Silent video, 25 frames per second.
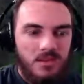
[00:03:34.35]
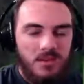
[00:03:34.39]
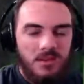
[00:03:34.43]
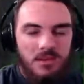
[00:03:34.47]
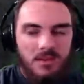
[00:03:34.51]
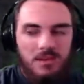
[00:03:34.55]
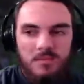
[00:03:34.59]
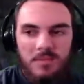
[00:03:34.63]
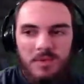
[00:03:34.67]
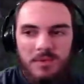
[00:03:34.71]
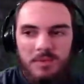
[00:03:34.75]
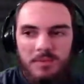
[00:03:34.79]

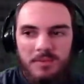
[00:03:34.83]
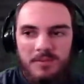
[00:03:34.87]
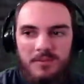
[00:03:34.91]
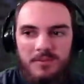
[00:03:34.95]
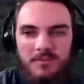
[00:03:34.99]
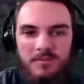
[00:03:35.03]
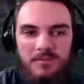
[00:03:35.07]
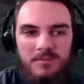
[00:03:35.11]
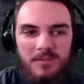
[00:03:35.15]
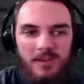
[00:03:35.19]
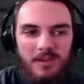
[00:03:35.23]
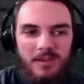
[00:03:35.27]
Maybe I'll
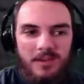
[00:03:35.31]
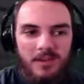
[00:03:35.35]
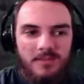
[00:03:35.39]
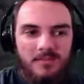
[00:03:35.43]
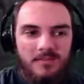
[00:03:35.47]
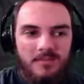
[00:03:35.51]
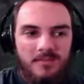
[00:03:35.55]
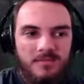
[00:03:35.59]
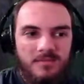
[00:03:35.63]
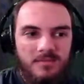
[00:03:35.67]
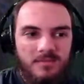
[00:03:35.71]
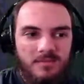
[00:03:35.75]
do that,
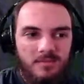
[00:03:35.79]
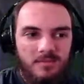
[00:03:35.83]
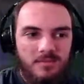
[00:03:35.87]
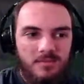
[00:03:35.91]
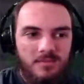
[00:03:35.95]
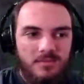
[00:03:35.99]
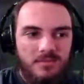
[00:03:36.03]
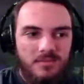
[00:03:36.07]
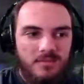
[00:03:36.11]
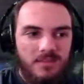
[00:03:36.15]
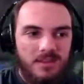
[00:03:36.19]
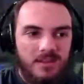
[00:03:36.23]

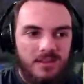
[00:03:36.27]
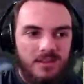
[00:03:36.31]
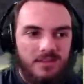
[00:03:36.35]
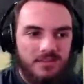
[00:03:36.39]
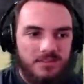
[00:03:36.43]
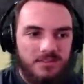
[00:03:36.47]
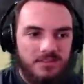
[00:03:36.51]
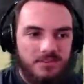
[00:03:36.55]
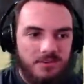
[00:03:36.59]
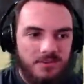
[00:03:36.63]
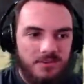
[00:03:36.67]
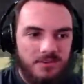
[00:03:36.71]
and then have the
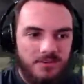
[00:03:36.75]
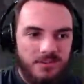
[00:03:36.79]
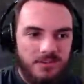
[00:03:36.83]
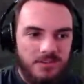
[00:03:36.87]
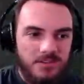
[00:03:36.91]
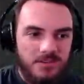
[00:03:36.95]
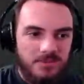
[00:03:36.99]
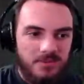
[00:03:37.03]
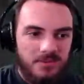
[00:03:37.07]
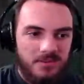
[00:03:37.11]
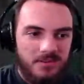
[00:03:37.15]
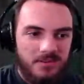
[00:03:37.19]
storage
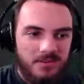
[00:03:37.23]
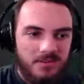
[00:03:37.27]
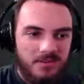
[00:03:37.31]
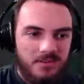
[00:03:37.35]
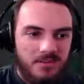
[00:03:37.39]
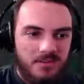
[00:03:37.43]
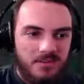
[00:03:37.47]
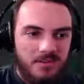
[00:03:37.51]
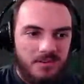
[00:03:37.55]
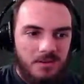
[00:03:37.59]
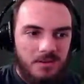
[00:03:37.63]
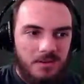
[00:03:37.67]
elsewhere.
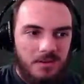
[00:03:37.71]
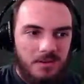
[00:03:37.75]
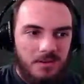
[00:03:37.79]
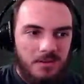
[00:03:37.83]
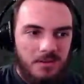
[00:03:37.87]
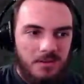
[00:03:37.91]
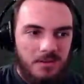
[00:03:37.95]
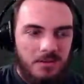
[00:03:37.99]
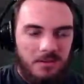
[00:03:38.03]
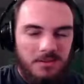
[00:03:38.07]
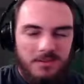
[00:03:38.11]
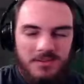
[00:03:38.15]

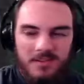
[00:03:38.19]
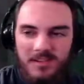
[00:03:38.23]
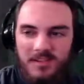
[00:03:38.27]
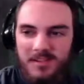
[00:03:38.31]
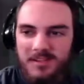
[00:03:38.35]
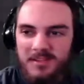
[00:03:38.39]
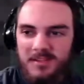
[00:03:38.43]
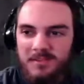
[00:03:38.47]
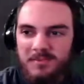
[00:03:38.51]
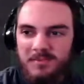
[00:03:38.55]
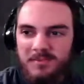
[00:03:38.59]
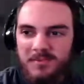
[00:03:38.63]
Because I
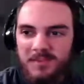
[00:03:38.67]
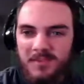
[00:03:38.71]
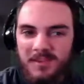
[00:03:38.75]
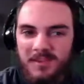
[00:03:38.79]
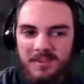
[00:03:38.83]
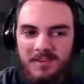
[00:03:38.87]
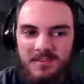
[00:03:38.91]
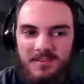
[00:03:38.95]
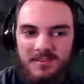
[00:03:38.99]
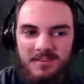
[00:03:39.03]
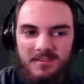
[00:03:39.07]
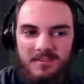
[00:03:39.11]
guess with
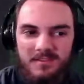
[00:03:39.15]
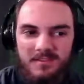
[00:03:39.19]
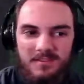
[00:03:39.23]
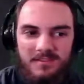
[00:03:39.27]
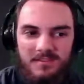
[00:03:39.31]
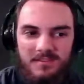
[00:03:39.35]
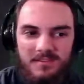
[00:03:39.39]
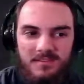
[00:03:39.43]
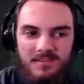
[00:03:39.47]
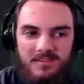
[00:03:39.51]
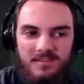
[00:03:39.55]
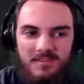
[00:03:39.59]
like
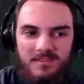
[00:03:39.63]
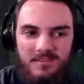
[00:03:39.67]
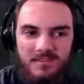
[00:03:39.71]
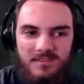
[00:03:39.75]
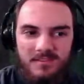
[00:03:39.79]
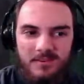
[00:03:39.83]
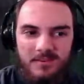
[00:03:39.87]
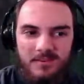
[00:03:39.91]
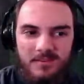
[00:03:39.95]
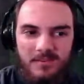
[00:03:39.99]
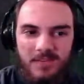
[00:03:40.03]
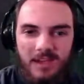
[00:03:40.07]
this
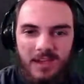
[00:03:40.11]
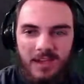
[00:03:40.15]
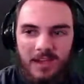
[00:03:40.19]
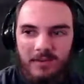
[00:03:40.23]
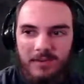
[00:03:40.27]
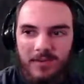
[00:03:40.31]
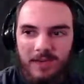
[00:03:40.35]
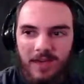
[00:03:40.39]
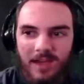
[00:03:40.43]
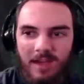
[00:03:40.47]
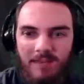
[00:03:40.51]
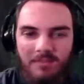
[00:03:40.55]
current layout
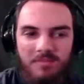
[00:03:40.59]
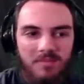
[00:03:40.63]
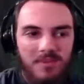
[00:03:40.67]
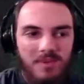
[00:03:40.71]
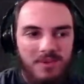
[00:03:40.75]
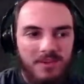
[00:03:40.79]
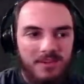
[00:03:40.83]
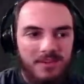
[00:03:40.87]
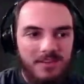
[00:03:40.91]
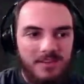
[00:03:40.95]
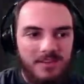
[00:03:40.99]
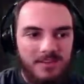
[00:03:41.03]
I have in
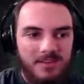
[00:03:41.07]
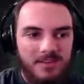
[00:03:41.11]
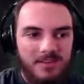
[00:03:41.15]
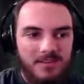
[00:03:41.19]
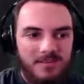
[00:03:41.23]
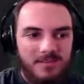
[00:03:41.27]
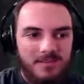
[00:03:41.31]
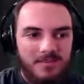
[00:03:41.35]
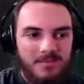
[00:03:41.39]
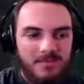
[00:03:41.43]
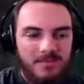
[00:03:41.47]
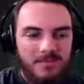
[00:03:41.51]
mind,
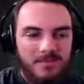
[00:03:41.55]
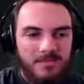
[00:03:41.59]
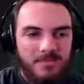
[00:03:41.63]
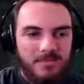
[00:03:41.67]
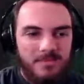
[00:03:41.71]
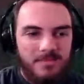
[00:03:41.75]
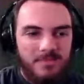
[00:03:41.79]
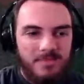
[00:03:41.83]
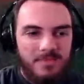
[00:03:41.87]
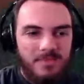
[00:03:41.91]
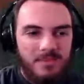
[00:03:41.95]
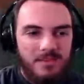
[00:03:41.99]

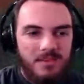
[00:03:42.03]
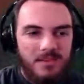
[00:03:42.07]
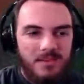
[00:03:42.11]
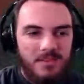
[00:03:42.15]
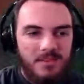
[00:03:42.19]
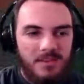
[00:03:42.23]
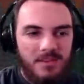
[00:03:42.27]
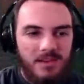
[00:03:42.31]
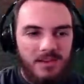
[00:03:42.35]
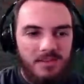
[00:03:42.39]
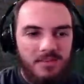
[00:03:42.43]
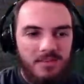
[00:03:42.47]

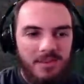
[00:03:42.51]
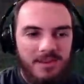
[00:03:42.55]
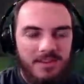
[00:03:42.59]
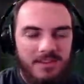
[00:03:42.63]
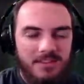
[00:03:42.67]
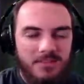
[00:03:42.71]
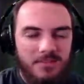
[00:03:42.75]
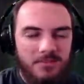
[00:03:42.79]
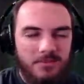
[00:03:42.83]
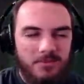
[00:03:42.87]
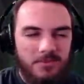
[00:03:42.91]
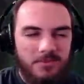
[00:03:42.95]
the automatic
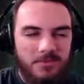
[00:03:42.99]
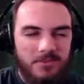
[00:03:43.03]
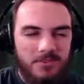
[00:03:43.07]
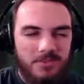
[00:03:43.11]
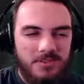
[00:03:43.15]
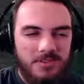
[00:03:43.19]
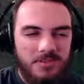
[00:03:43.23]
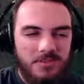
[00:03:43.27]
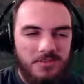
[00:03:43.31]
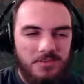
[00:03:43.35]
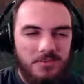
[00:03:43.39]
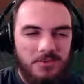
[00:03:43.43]
storage
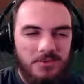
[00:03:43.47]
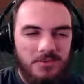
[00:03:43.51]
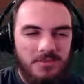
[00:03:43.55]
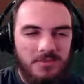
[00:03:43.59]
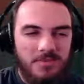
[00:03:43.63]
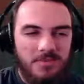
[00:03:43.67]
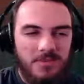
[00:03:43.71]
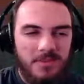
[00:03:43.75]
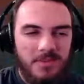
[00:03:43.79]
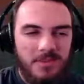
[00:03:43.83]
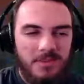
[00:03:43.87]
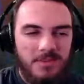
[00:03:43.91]
system wouldn't
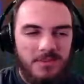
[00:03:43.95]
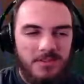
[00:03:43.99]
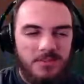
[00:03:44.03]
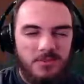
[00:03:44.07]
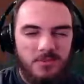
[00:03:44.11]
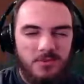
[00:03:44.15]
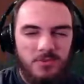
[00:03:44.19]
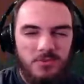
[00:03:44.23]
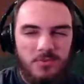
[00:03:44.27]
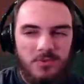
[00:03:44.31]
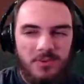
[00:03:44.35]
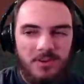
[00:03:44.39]
fit
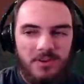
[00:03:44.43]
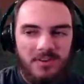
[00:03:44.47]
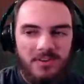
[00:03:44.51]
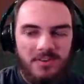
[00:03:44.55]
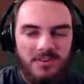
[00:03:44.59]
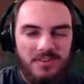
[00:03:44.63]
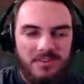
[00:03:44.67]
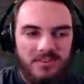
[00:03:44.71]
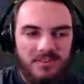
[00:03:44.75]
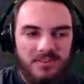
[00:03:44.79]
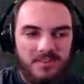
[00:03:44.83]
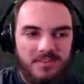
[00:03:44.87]
too well
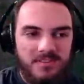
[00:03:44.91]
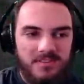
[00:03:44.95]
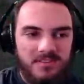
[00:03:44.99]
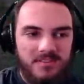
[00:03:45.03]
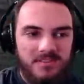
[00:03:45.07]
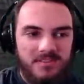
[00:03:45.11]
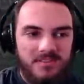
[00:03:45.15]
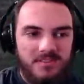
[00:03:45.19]
in this